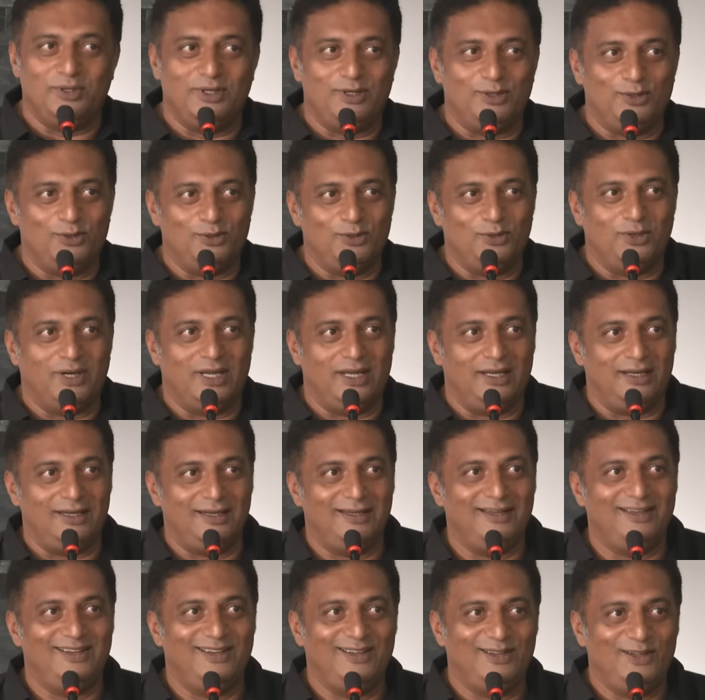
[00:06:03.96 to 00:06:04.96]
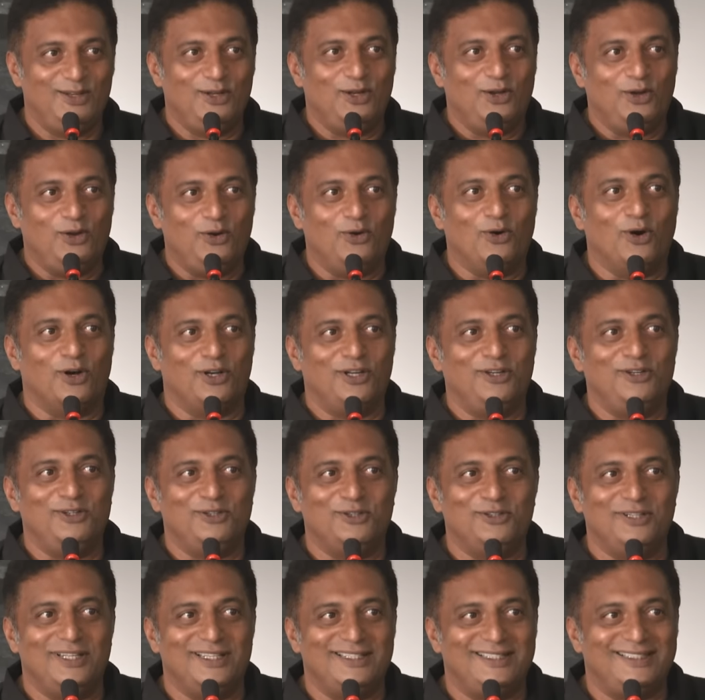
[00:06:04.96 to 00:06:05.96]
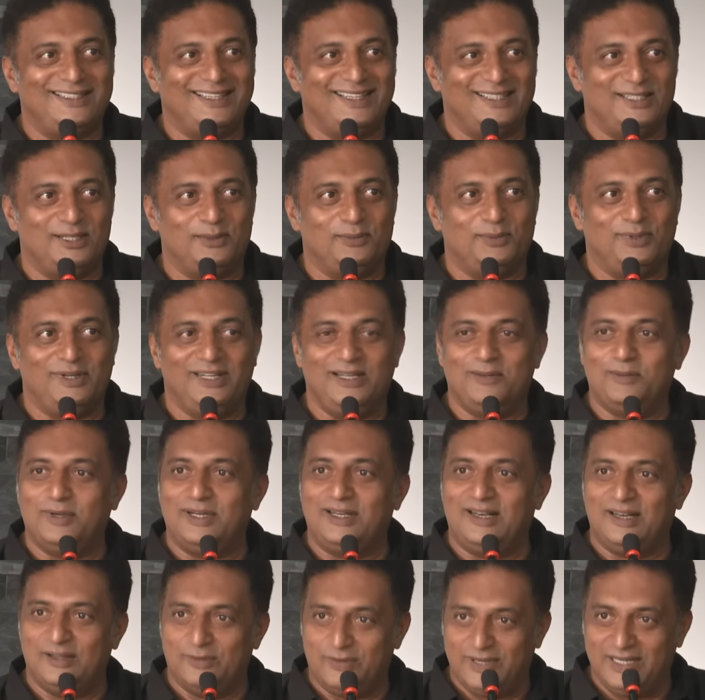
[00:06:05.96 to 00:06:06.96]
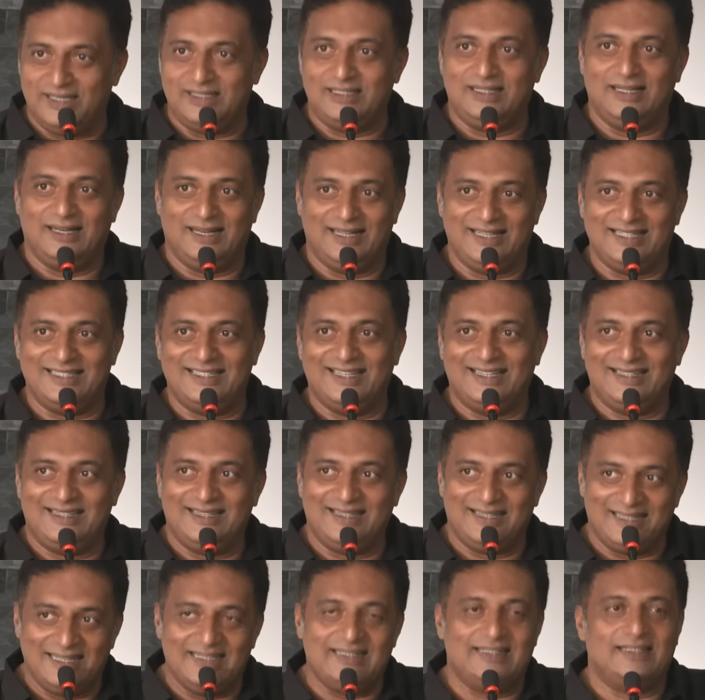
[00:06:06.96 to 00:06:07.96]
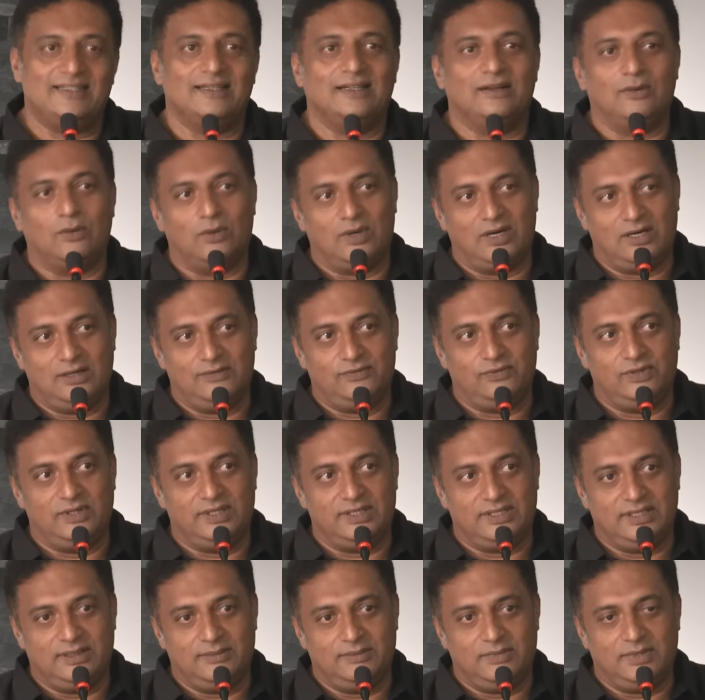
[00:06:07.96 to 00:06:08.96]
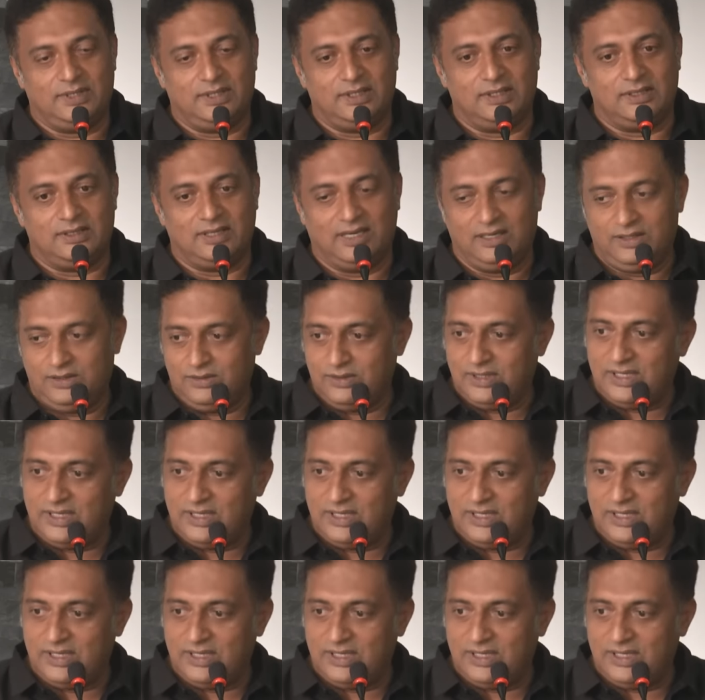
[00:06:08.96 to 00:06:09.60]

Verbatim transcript: it, though I got into this as a play, but now I realize that it is a wonderful attempt. And thank you,